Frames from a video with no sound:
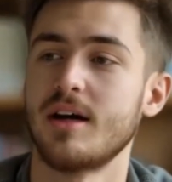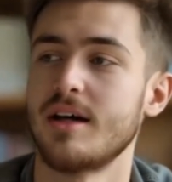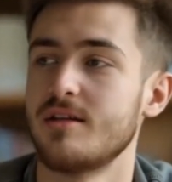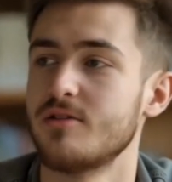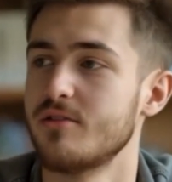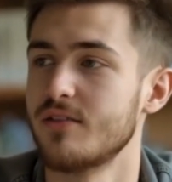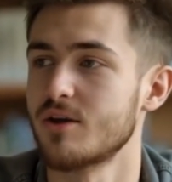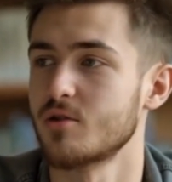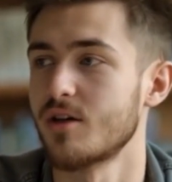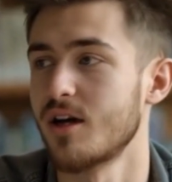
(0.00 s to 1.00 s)

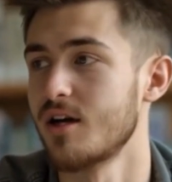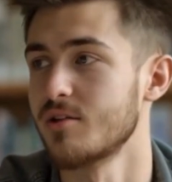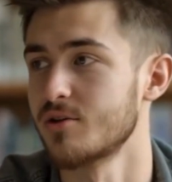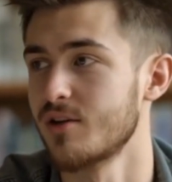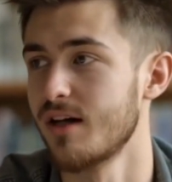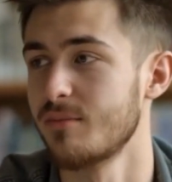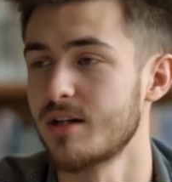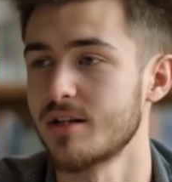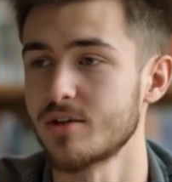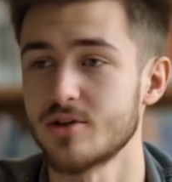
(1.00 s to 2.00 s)
Optimizing product
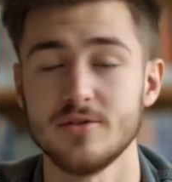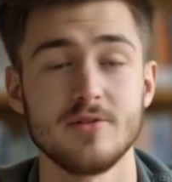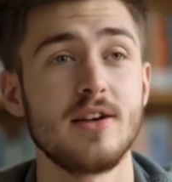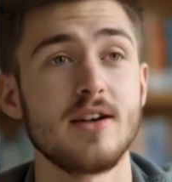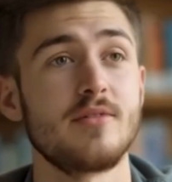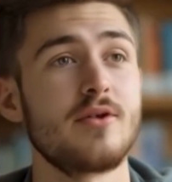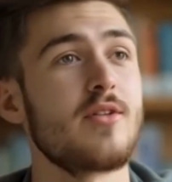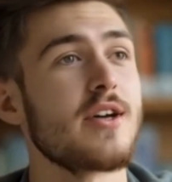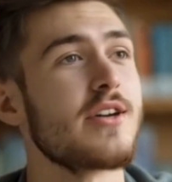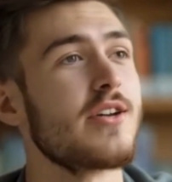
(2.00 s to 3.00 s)
listings using
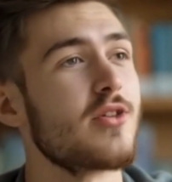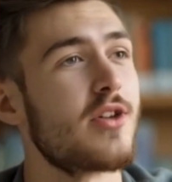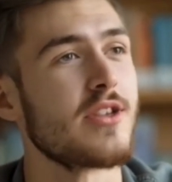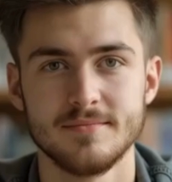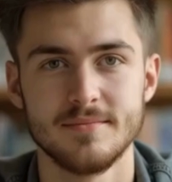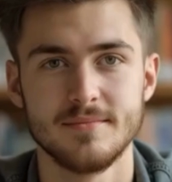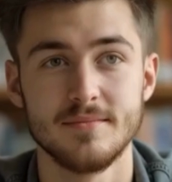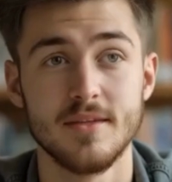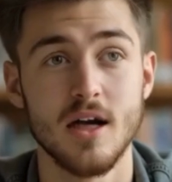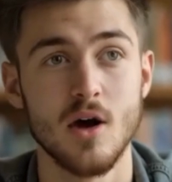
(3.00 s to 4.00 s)
GravityWrite.
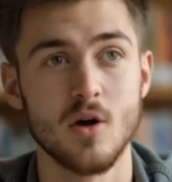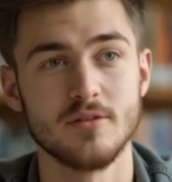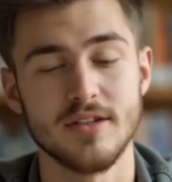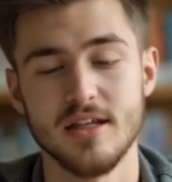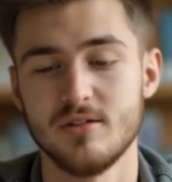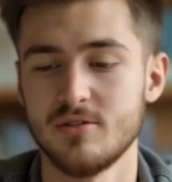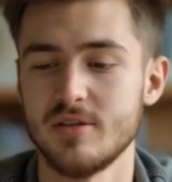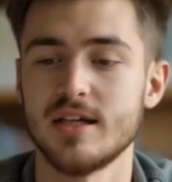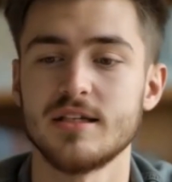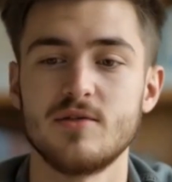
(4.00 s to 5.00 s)
Crafting
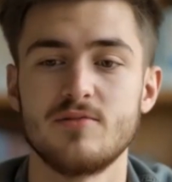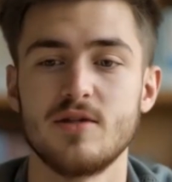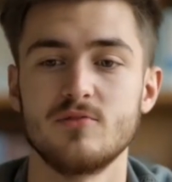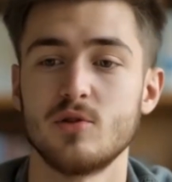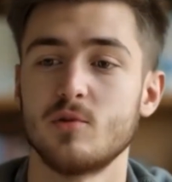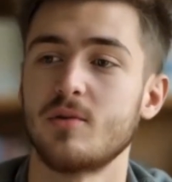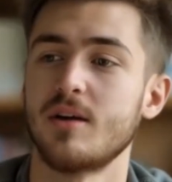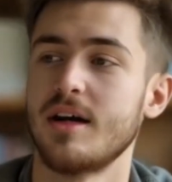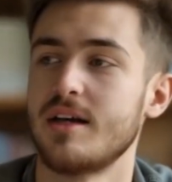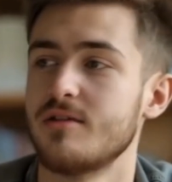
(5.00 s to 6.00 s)
engaging titles.
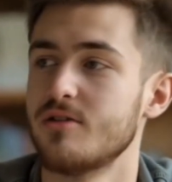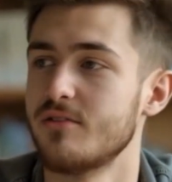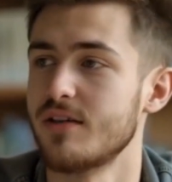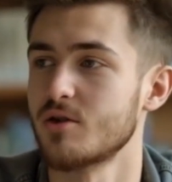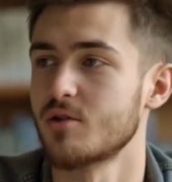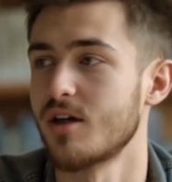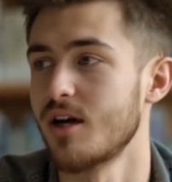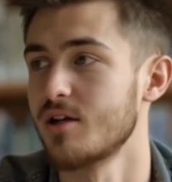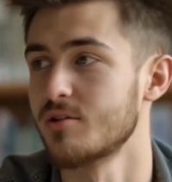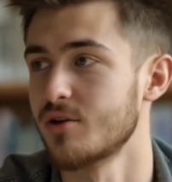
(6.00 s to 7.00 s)

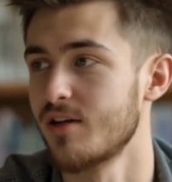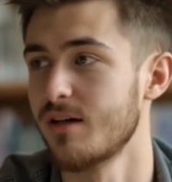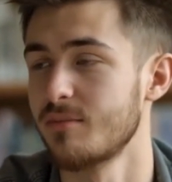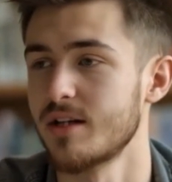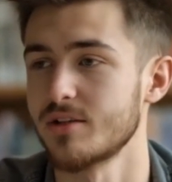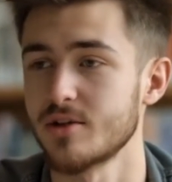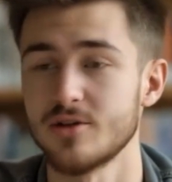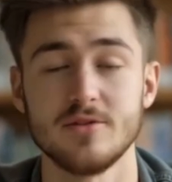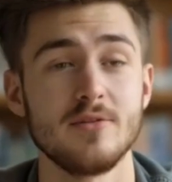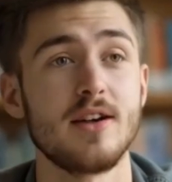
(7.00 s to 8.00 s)
Titles are the first
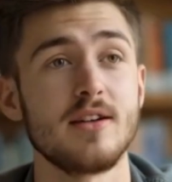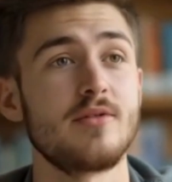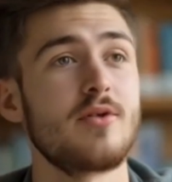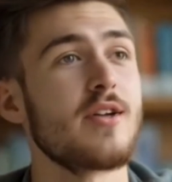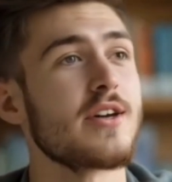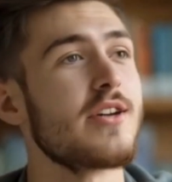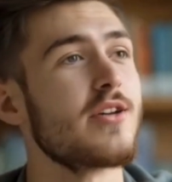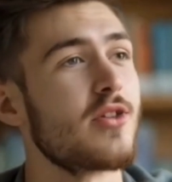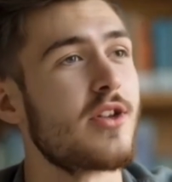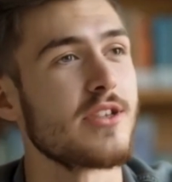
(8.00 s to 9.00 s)
thing buyers see.
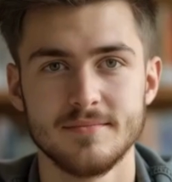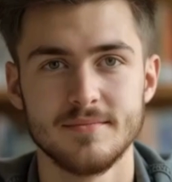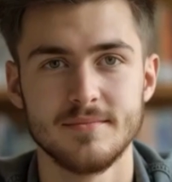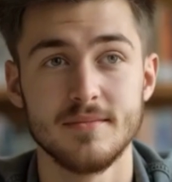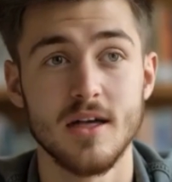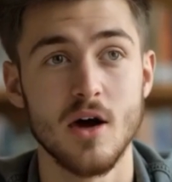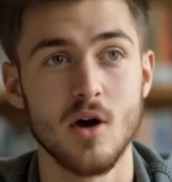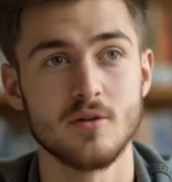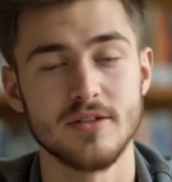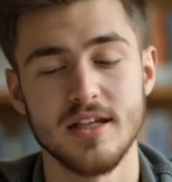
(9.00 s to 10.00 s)

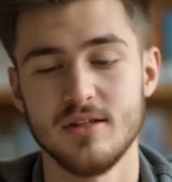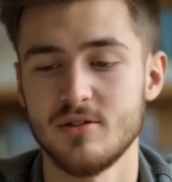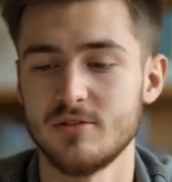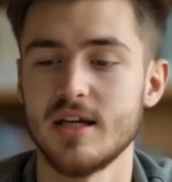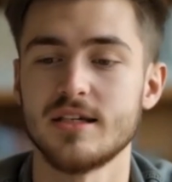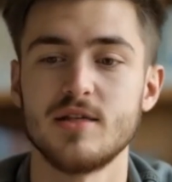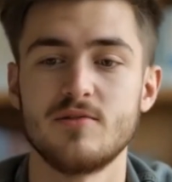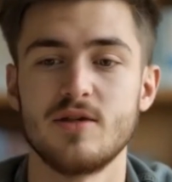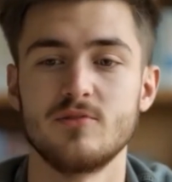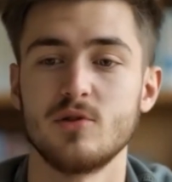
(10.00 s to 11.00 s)
GravityWrite helps
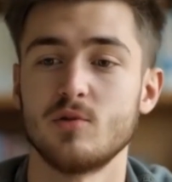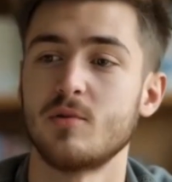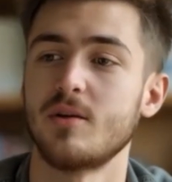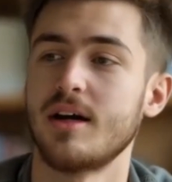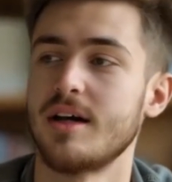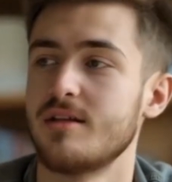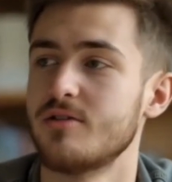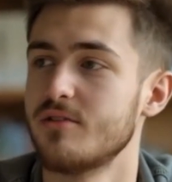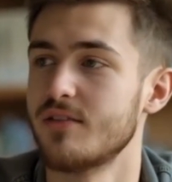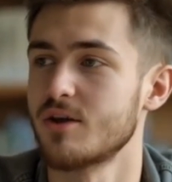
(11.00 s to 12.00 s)
craft concise yet
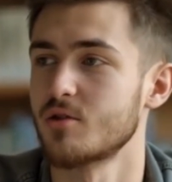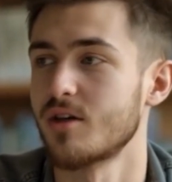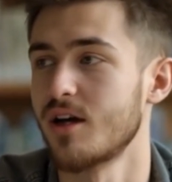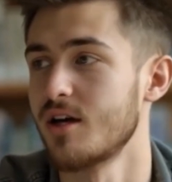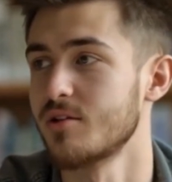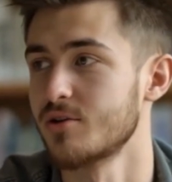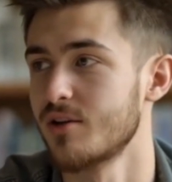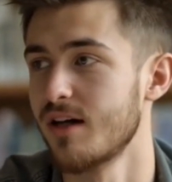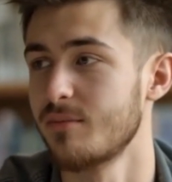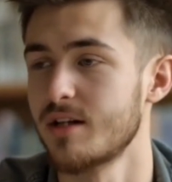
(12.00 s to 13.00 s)
captivating
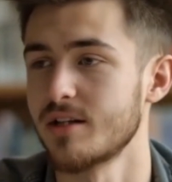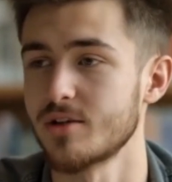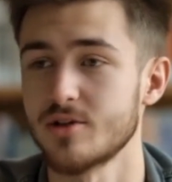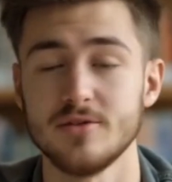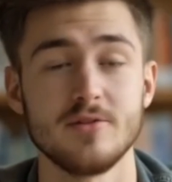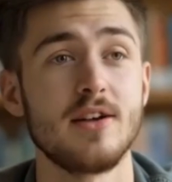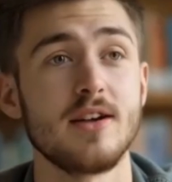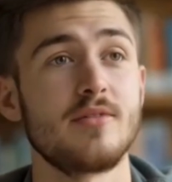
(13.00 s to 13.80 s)
titles that grab attention.